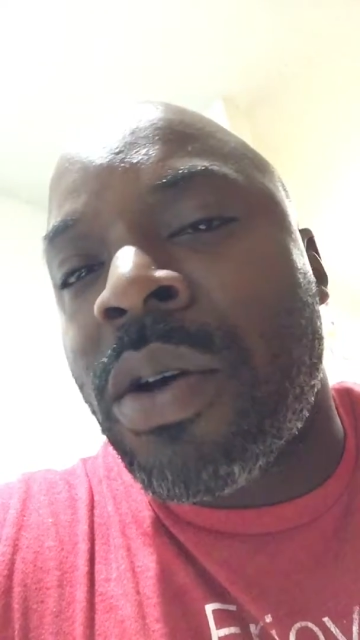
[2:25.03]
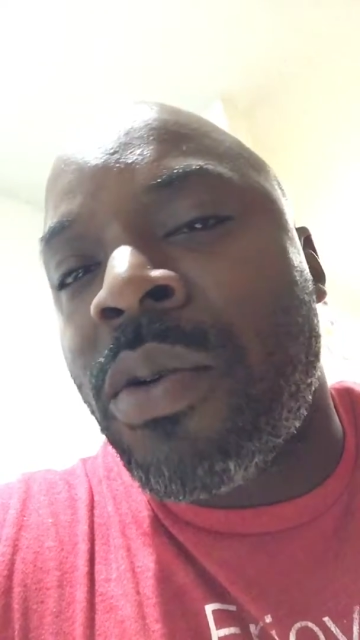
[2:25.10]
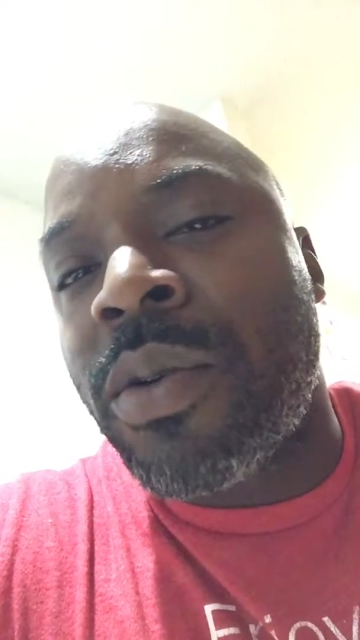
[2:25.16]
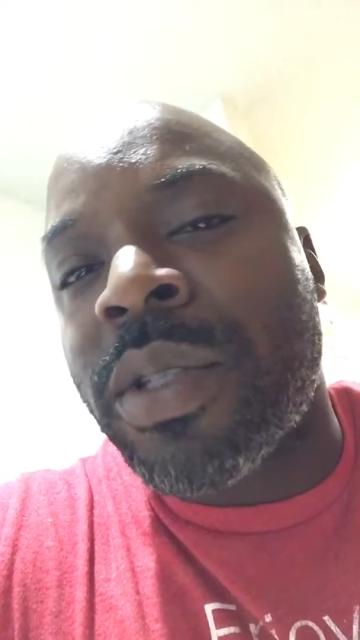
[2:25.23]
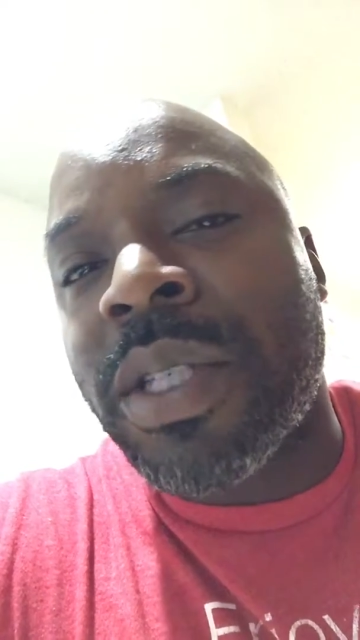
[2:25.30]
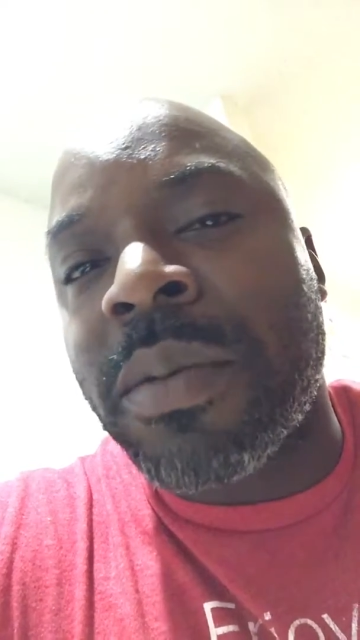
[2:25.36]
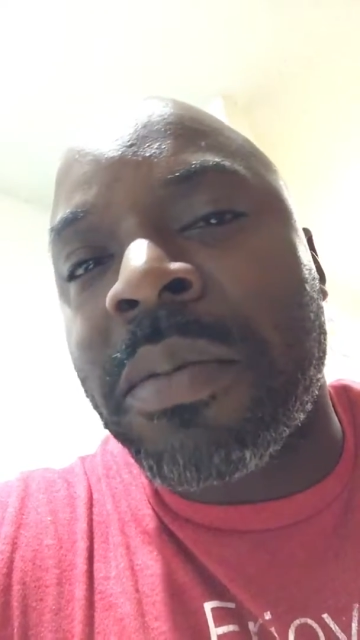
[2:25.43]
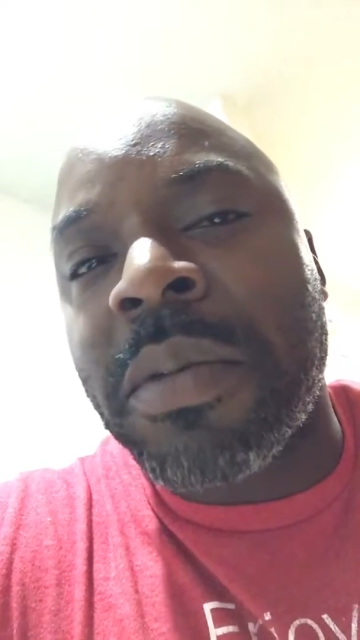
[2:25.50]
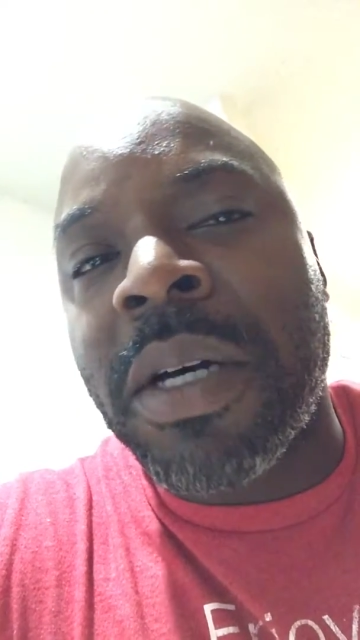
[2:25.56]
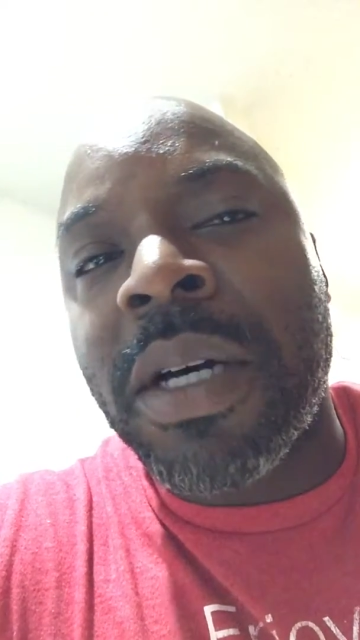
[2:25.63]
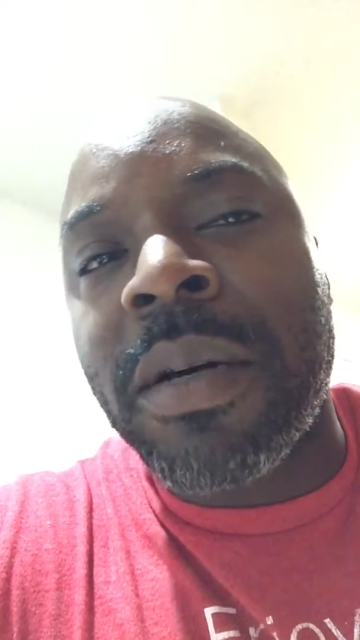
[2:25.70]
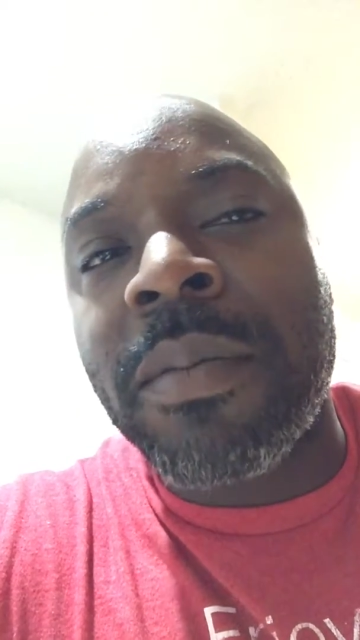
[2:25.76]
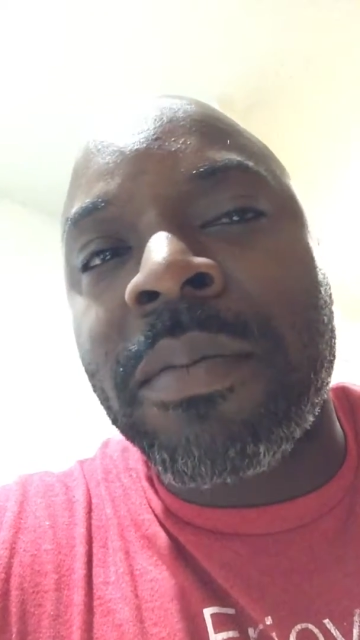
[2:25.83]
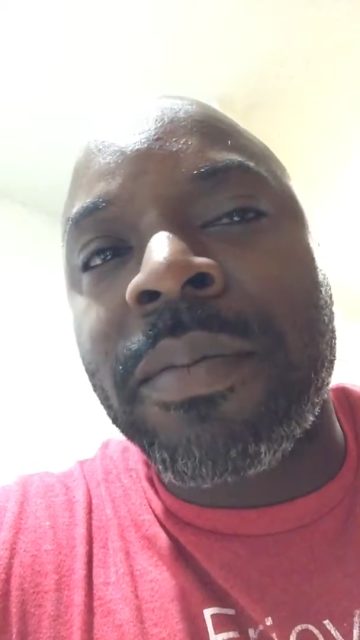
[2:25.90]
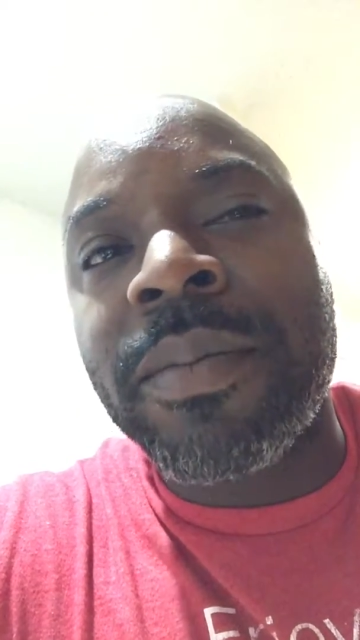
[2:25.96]
go with
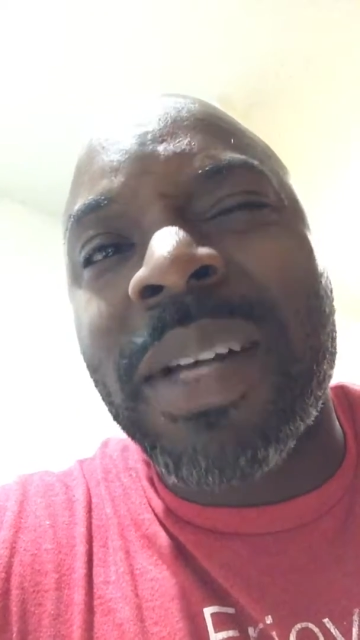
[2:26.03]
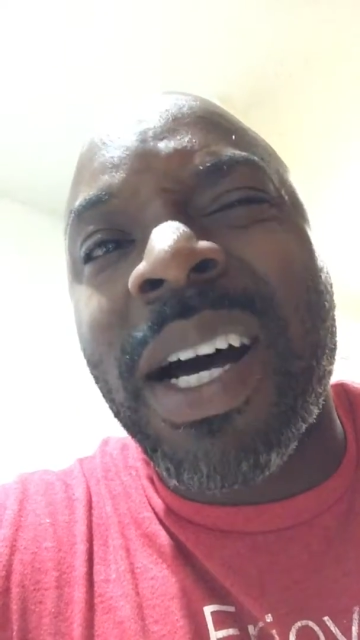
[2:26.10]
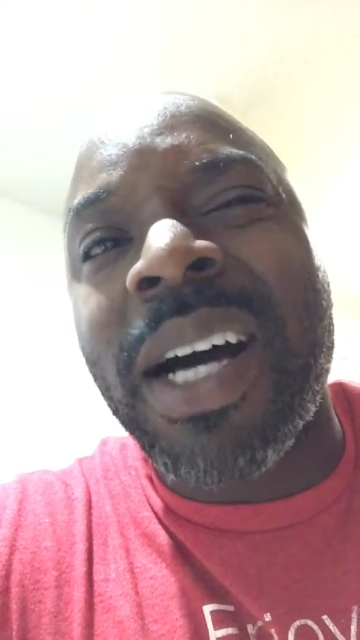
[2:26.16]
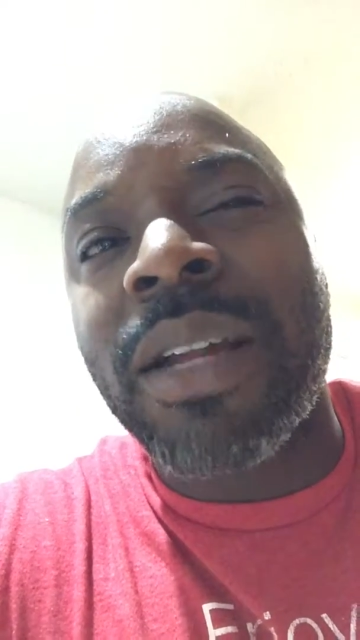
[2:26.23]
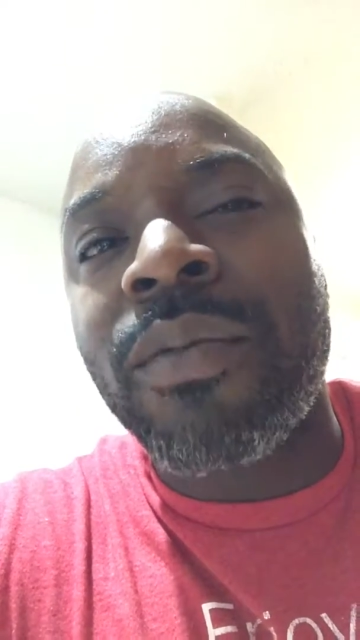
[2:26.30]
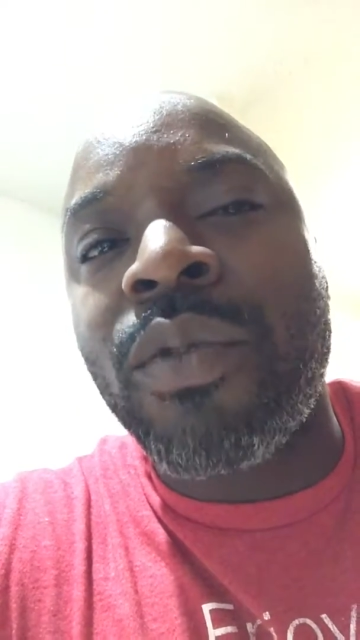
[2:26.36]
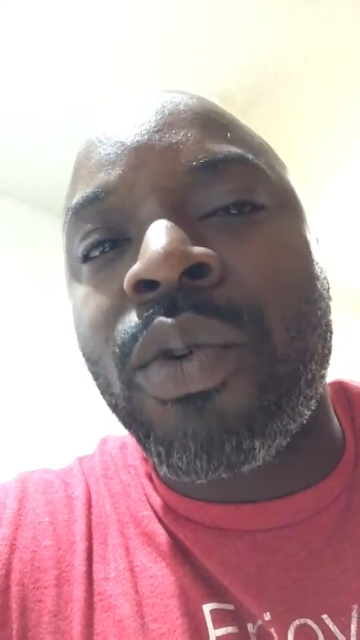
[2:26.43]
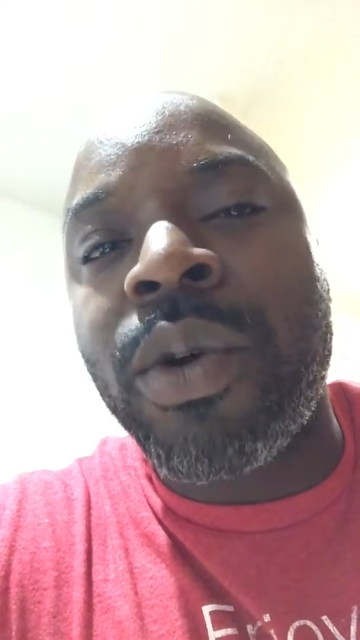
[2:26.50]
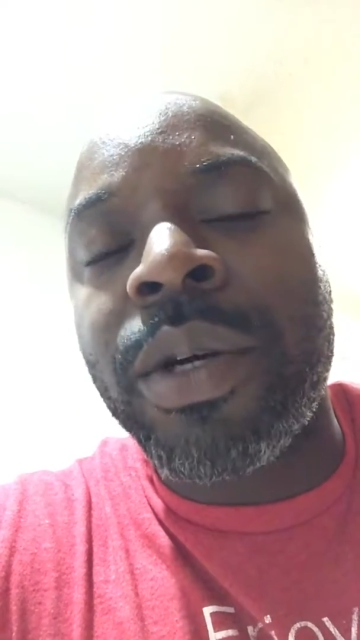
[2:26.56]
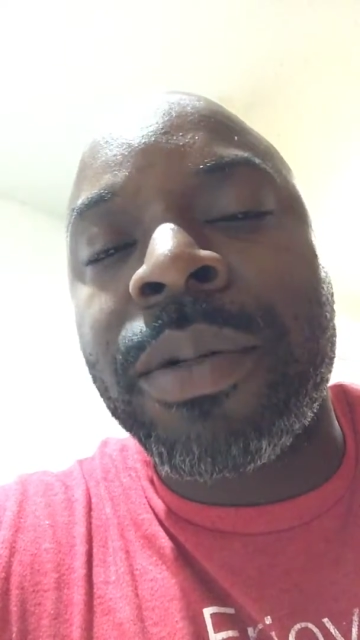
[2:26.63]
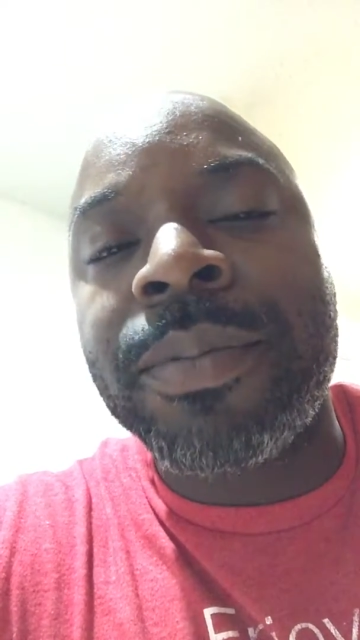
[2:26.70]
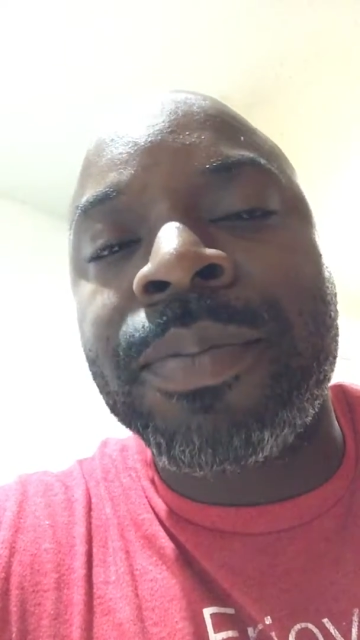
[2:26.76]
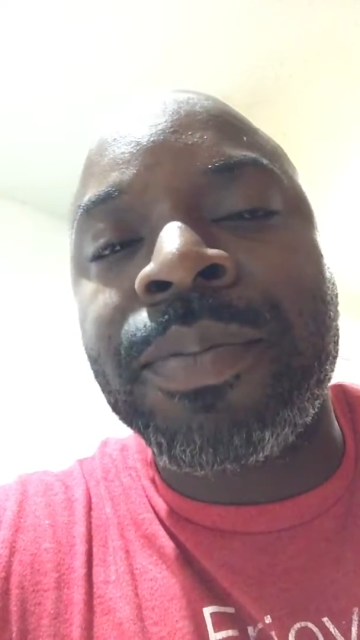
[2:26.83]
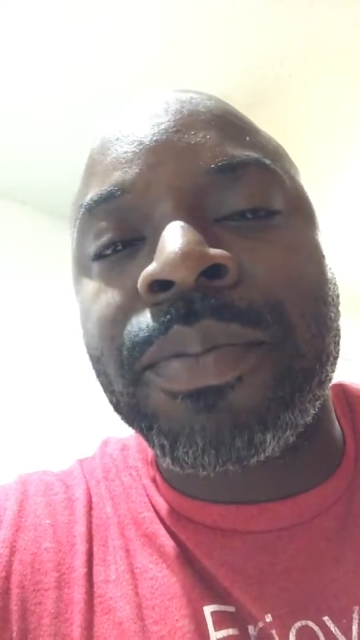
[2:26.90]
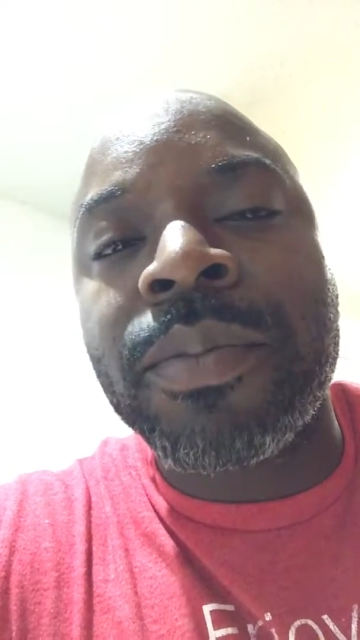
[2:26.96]
some olive oil